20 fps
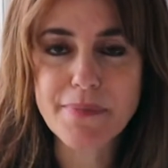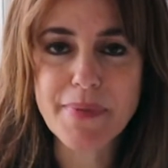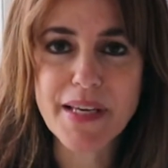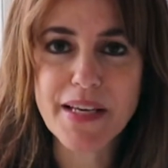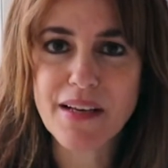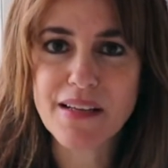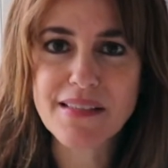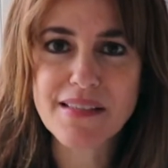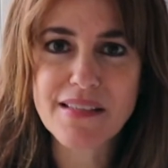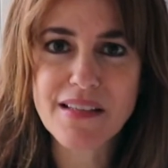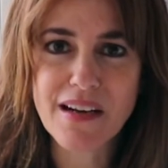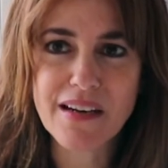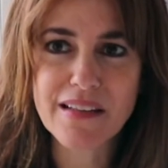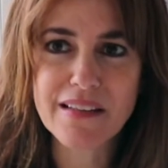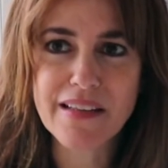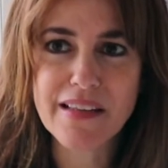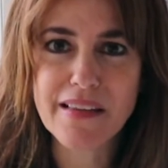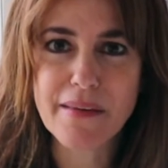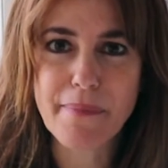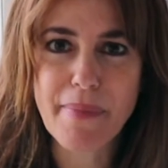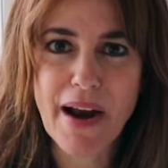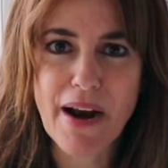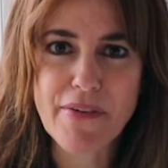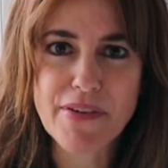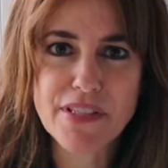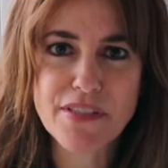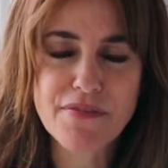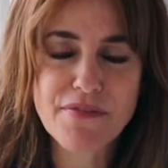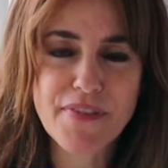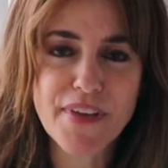because suddenly the
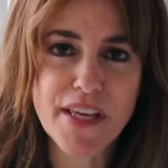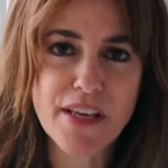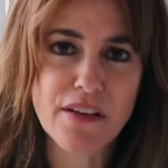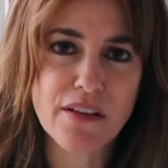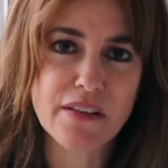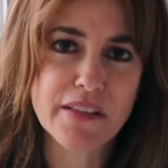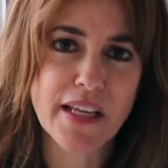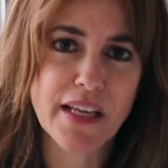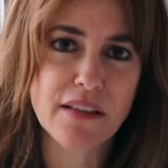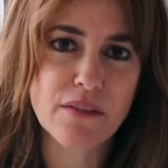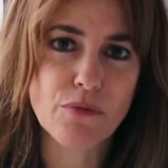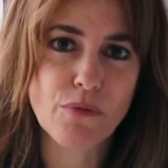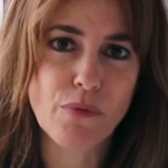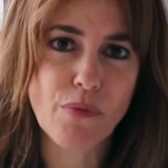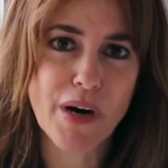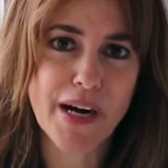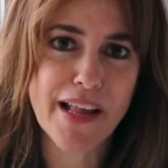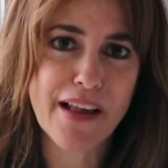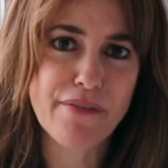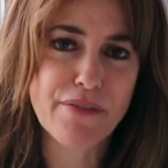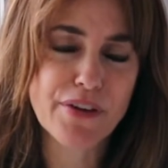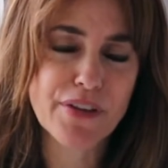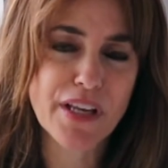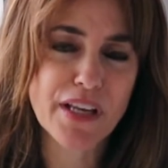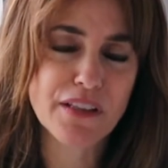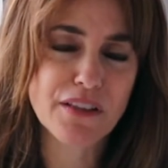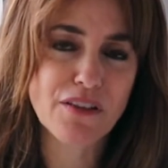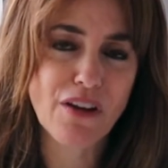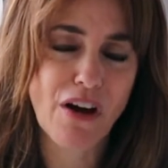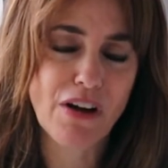parents feel that whatever
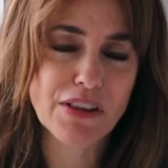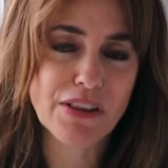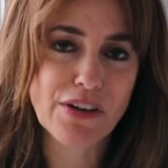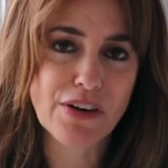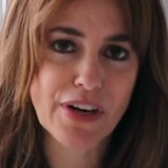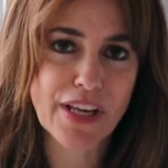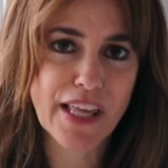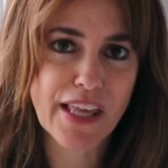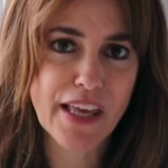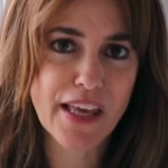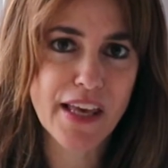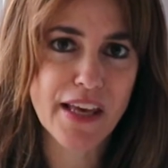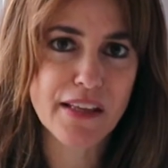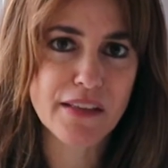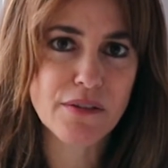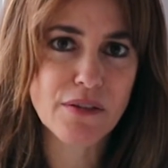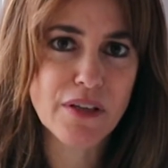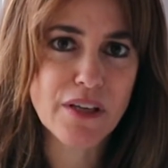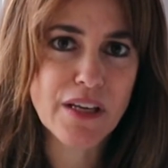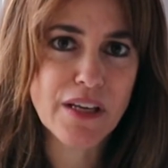they taught their kid